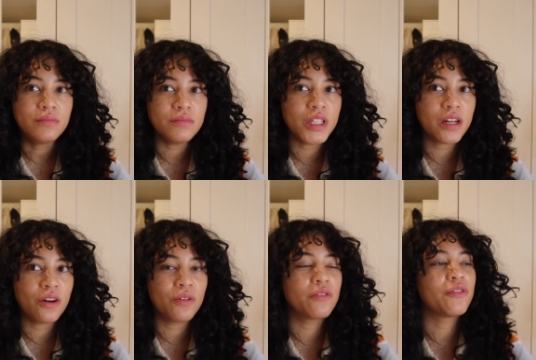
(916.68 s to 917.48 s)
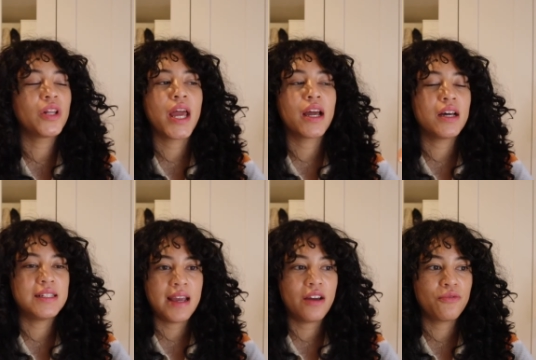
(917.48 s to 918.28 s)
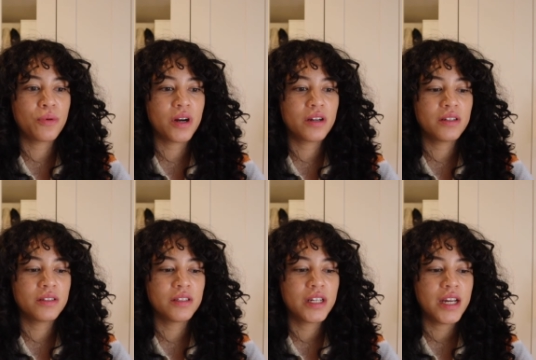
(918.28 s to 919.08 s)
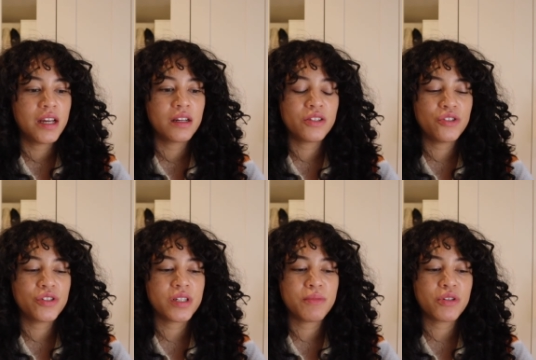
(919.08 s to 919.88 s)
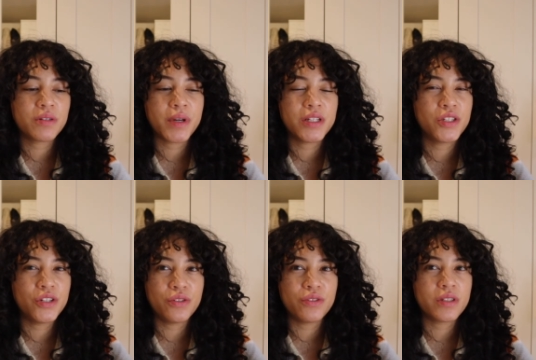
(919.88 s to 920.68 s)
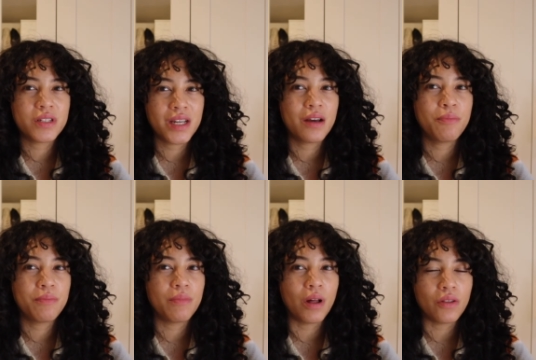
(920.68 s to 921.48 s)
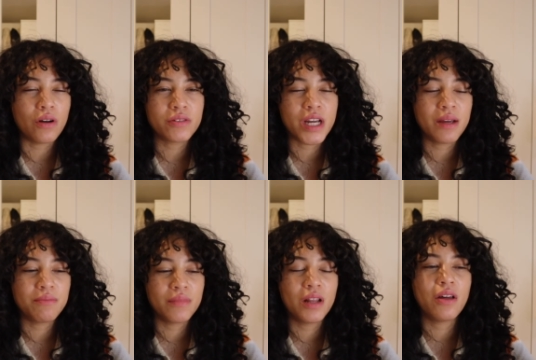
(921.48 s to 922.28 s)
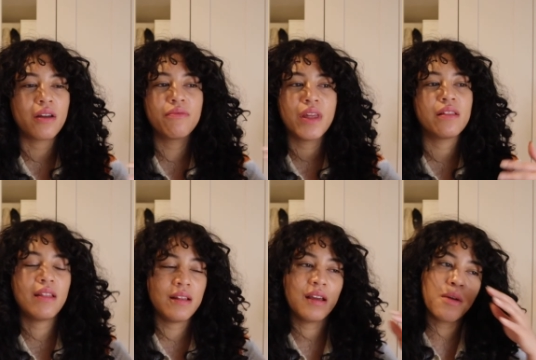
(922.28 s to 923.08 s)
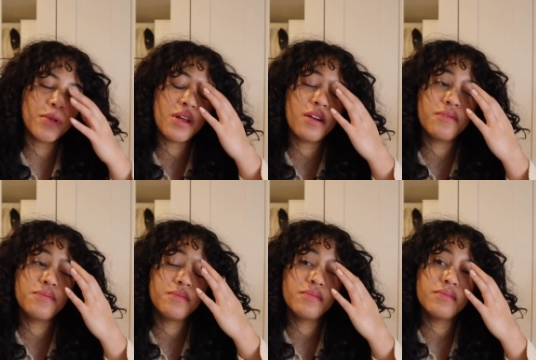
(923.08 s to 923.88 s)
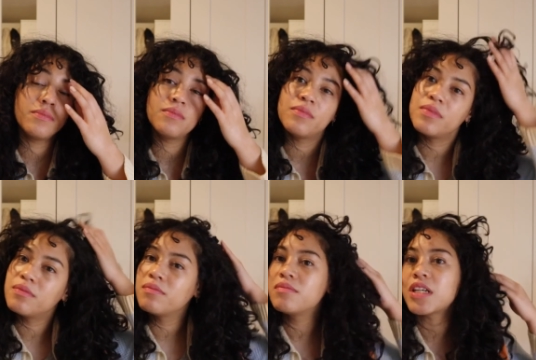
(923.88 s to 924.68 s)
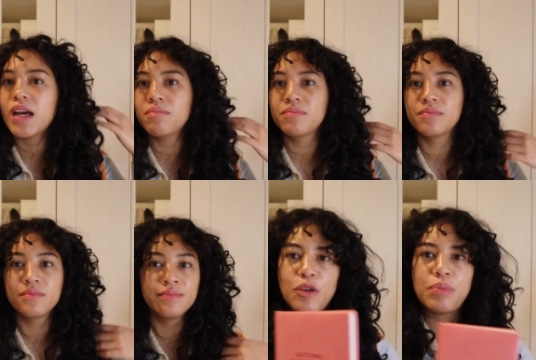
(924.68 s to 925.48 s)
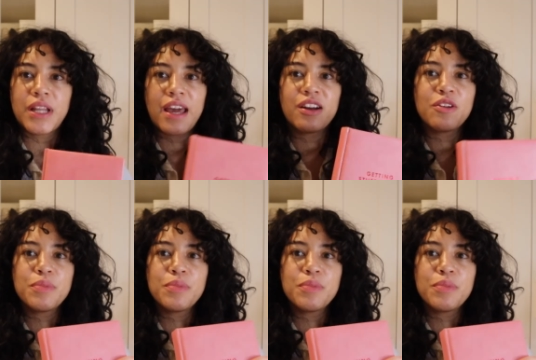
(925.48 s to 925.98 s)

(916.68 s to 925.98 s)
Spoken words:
you know, for like a day of work, because usually most of my to-dos take up a long time, they take up a lot of time. The planner